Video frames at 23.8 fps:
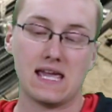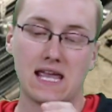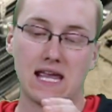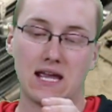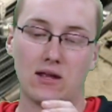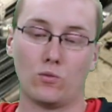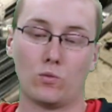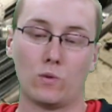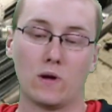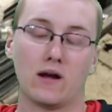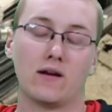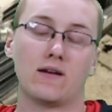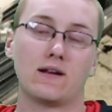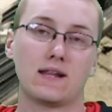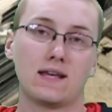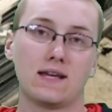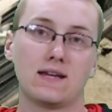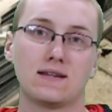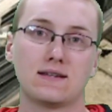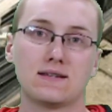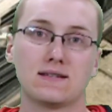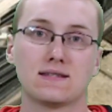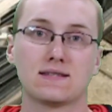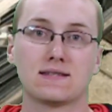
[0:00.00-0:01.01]
and where it
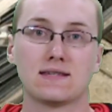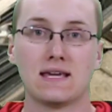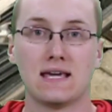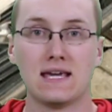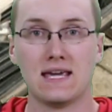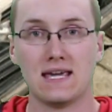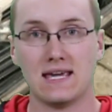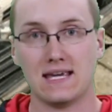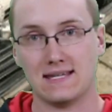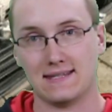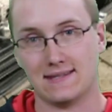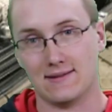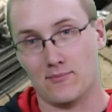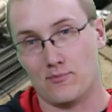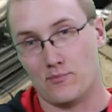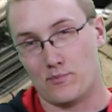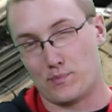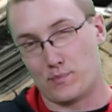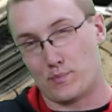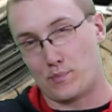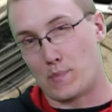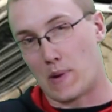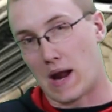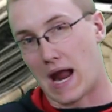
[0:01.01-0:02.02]
is is the
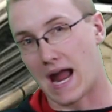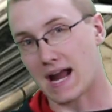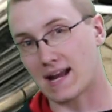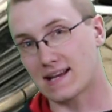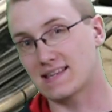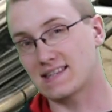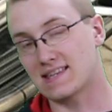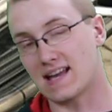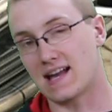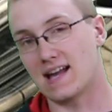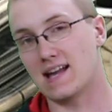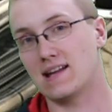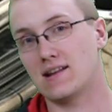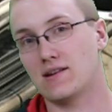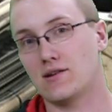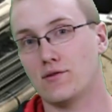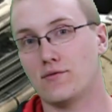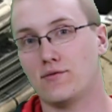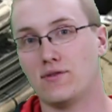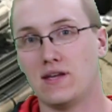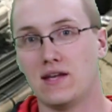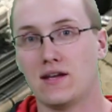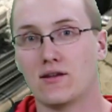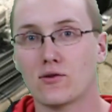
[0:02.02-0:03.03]
backside
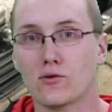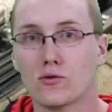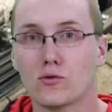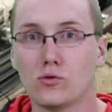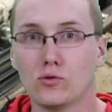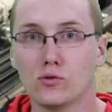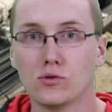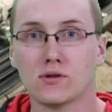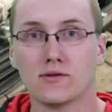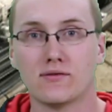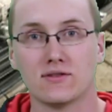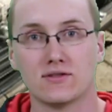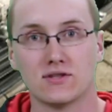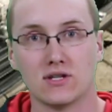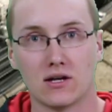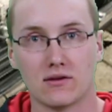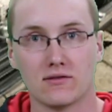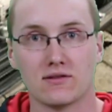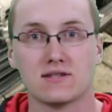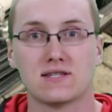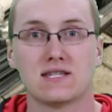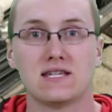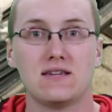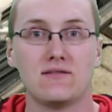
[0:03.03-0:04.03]
of the intercooler, if it's not
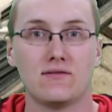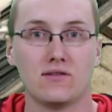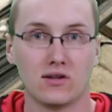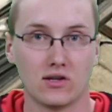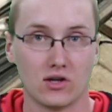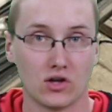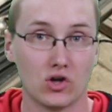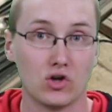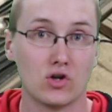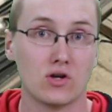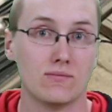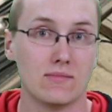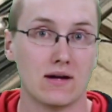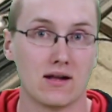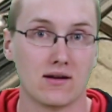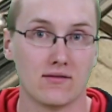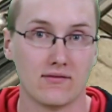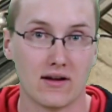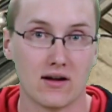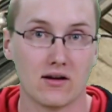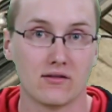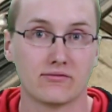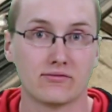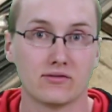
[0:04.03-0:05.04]
receiving a good amount of
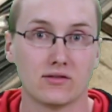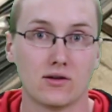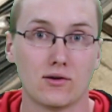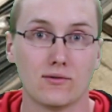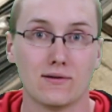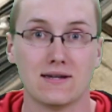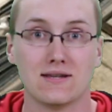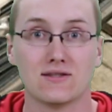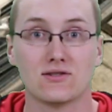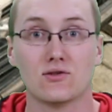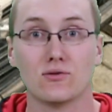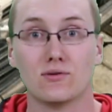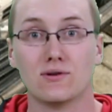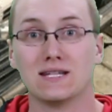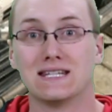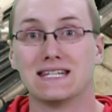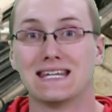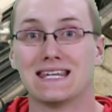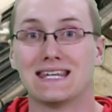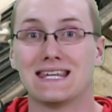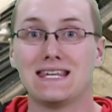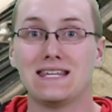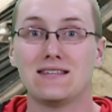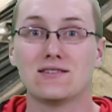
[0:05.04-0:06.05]
airflow, is going to
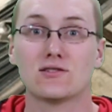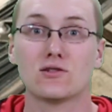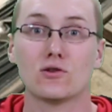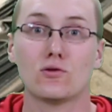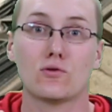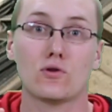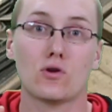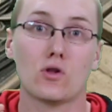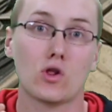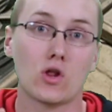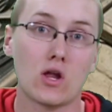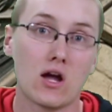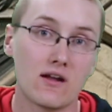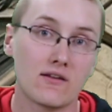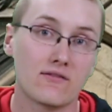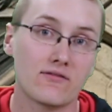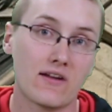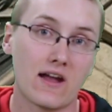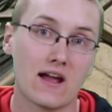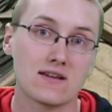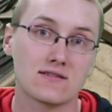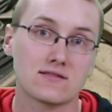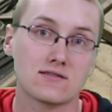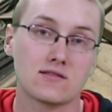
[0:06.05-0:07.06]
heat soak a lot
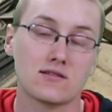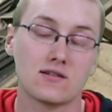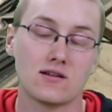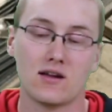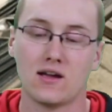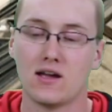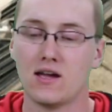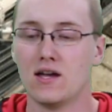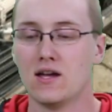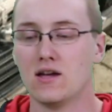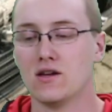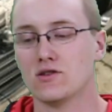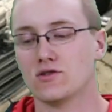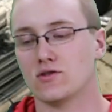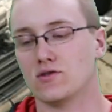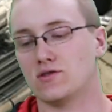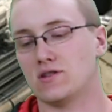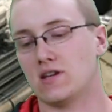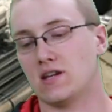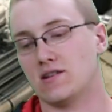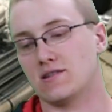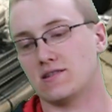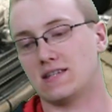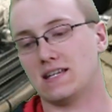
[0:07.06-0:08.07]
faster. So
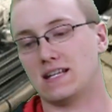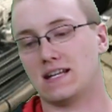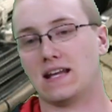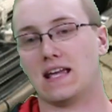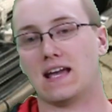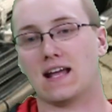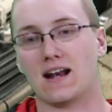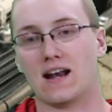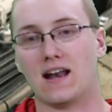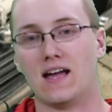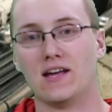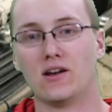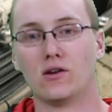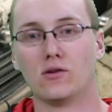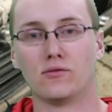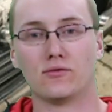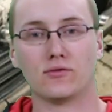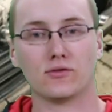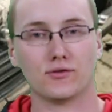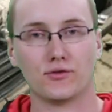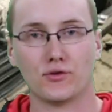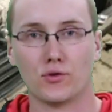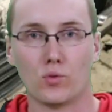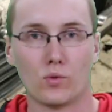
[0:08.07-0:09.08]
say you're sitting at an idle
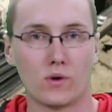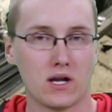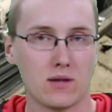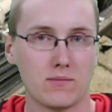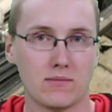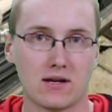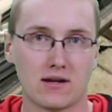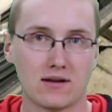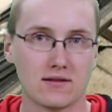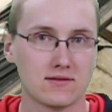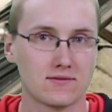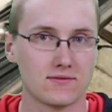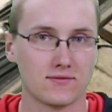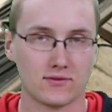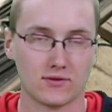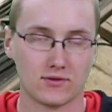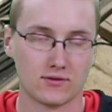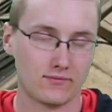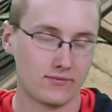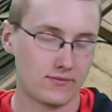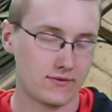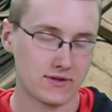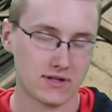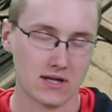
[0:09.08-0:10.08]
for 20 minutes
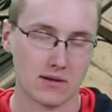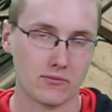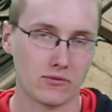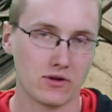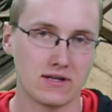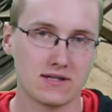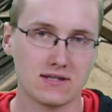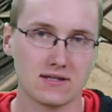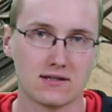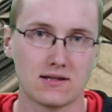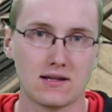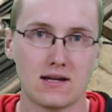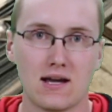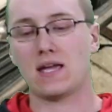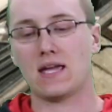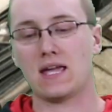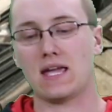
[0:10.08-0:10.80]
for some reason,